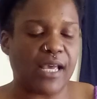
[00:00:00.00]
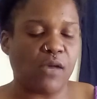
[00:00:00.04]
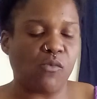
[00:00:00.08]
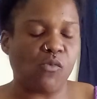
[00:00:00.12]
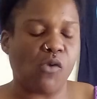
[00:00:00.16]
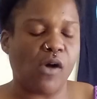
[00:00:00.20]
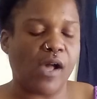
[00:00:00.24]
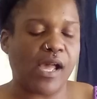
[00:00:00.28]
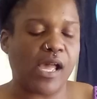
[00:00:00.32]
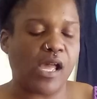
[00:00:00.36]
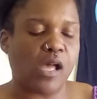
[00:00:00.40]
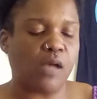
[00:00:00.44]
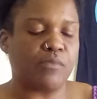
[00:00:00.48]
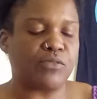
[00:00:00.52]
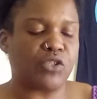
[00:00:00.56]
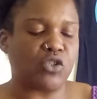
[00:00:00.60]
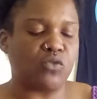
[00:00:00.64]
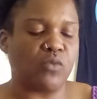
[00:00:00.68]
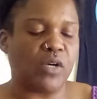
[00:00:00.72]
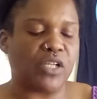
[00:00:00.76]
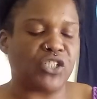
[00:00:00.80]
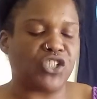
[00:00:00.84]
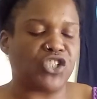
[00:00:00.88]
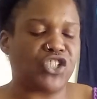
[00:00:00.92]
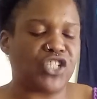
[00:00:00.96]
it will help
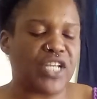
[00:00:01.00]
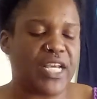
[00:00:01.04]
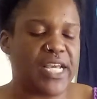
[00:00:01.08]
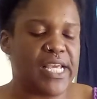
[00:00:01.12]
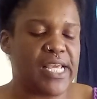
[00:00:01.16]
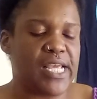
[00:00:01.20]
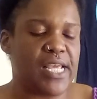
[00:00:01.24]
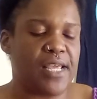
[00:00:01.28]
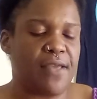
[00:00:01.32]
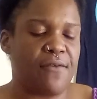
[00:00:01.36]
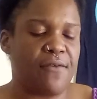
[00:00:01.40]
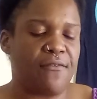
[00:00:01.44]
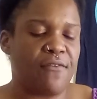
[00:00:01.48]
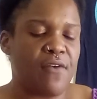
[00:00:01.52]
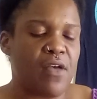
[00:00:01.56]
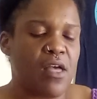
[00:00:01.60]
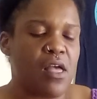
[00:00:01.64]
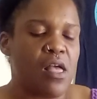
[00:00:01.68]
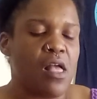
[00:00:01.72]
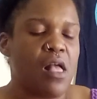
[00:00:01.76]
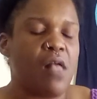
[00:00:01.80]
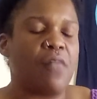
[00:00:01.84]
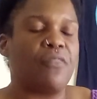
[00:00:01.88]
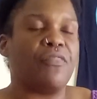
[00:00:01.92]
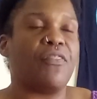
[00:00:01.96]
to achieve
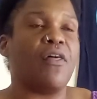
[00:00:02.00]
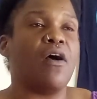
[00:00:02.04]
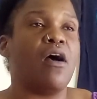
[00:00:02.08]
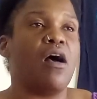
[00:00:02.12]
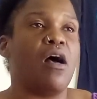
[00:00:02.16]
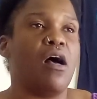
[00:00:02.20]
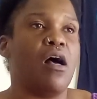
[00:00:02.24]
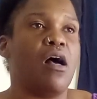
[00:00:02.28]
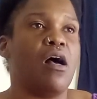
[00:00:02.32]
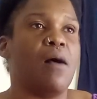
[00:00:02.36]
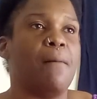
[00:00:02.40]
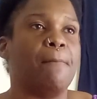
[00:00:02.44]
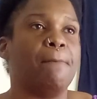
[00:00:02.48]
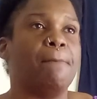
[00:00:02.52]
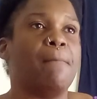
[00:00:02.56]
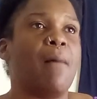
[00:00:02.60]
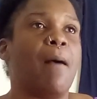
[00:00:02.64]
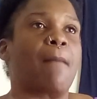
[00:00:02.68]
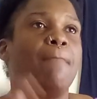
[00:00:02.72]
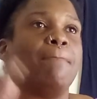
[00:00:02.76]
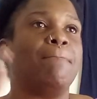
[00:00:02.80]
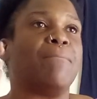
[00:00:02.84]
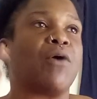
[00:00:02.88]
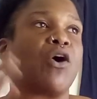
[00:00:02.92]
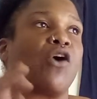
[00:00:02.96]
the
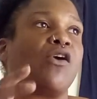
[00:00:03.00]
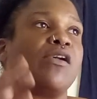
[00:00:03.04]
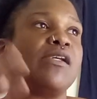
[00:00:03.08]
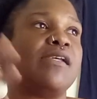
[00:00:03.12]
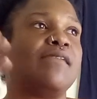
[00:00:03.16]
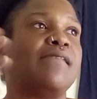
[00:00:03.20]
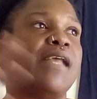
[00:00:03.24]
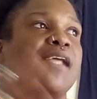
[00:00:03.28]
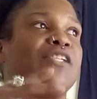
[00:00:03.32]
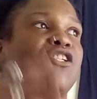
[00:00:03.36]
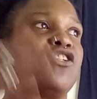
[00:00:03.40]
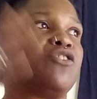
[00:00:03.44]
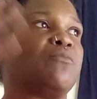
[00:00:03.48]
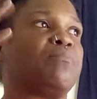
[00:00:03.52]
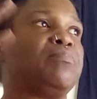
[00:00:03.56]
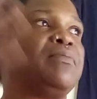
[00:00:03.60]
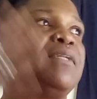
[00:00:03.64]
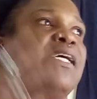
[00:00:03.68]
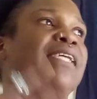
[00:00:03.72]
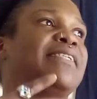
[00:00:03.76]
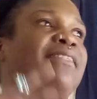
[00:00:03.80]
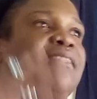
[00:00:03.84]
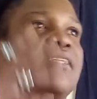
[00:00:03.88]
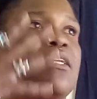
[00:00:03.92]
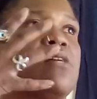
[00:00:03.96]
burden that you're
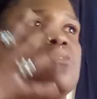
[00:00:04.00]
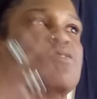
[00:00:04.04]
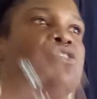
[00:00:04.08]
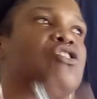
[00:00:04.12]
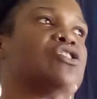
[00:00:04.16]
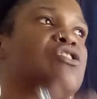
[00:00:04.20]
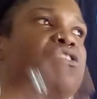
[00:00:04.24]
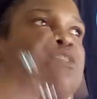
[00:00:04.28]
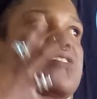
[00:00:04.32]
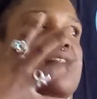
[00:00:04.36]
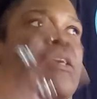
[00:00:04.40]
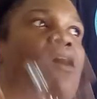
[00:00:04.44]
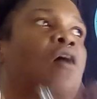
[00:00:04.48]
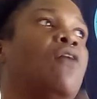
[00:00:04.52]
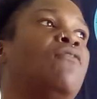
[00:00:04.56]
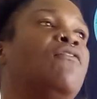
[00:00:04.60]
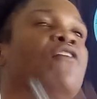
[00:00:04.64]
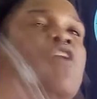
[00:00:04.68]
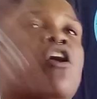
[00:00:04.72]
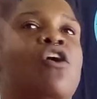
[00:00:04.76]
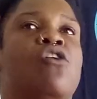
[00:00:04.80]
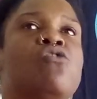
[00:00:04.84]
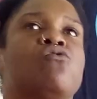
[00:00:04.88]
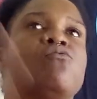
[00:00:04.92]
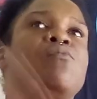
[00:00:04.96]
placing on
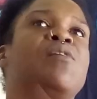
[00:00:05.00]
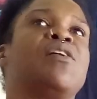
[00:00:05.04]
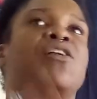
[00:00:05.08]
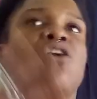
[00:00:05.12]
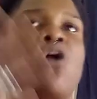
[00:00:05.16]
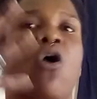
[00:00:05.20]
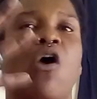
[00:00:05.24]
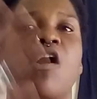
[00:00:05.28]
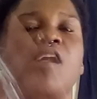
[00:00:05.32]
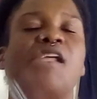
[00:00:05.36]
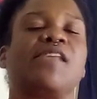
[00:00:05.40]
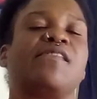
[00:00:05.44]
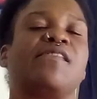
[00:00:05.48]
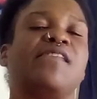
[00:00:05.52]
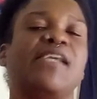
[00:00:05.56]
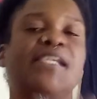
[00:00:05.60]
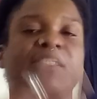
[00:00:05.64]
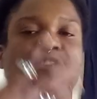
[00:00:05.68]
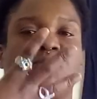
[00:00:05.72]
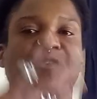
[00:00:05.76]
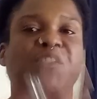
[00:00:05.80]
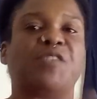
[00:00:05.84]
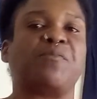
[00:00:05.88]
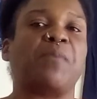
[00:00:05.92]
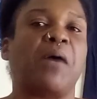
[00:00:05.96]
yourself regarding
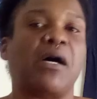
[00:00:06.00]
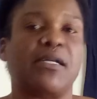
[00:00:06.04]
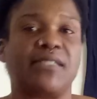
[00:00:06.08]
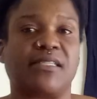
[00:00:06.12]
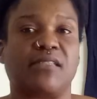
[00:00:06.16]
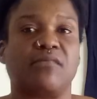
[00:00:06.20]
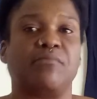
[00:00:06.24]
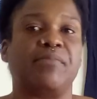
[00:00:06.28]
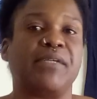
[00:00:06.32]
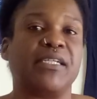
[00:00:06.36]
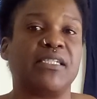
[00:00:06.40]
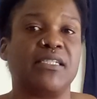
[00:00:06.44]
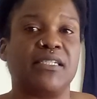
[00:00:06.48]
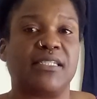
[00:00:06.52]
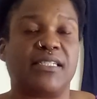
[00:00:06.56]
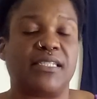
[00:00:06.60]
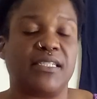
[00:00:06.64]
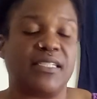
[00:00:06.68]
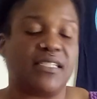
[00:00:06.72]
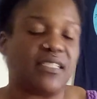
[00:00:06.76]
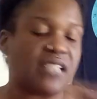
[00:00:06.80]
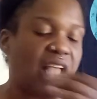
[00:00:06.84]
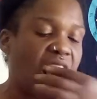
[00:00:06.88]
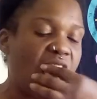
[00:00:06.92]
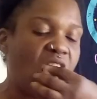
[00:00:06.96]
these
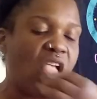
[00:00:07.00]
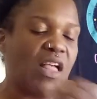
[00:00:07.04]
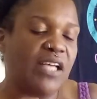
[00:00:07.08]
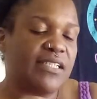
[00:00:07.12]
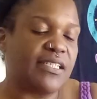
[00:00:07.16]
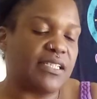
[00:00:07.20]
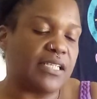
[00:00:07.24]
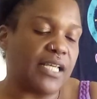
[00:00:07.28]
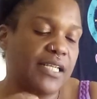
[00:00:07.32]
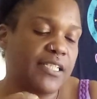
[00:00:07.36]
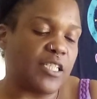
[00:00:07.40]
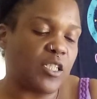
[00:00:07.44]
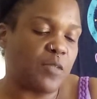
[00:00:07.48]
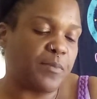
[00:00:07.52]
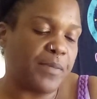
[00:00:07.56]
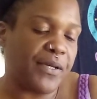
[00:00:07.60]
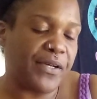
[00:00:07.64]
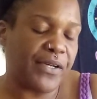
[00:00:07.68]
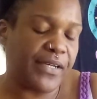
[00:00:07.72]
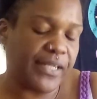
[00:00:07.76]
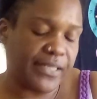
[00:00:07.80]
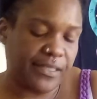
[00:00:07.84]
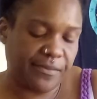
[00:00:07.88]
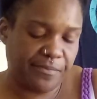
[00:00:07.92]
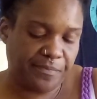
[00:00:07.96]
responsibilities, says
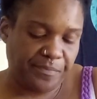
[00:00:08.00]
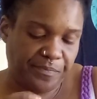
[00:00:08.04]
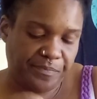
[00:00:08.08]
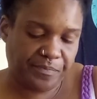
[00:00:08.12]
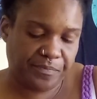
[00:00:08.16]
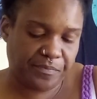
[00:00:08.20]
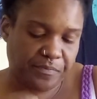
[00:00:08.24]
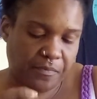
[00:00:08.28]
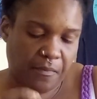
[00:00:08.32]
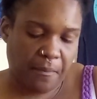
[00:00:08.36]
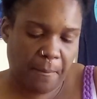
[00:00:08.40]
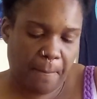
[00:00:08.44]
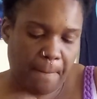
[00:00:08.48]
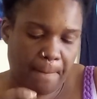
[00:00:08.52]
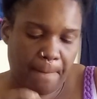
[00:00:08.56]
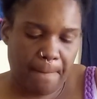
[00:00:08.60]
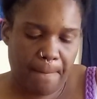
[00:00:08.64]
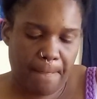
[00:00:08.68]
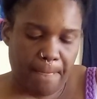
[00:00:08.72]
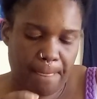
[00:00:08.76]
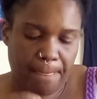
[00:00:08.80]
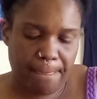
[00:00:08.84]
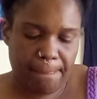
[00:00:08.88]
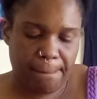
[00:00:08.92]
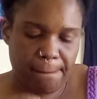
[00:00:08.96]
Spirit.
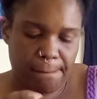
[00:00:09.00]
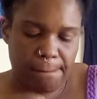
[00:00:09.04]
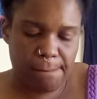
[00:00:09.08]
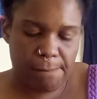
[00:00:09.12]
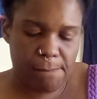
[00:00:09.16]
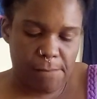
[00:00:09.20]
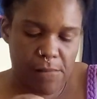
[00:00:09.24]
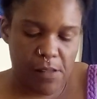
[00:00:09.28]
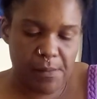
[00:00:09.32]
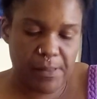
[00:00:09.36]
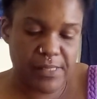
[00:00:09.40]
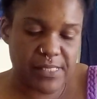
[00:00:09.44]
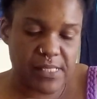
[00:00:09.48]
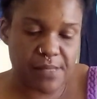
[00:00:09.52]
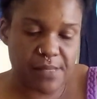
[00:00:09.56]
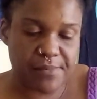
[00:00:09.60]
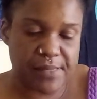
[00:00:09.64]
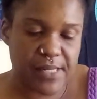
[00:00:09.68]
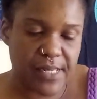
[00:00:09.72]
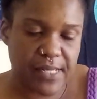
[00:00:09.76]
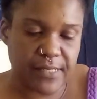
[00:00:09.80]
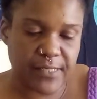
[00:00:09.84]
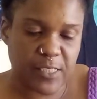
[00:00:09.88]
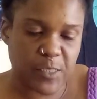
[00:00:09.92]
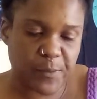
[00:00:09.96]
You need
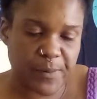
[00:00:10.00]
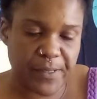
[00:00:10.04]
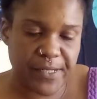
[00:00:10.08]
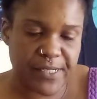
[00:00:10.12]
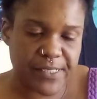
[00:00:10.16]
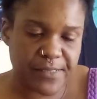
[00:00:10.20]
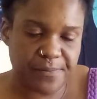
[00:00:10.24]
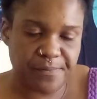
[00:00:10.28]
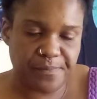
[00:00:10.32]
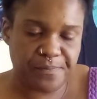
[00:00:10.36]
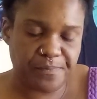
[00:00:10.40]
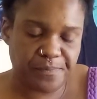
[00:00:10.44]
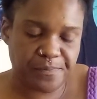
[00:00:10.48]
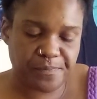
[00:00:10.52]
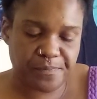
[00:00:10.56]
something else, Spirit?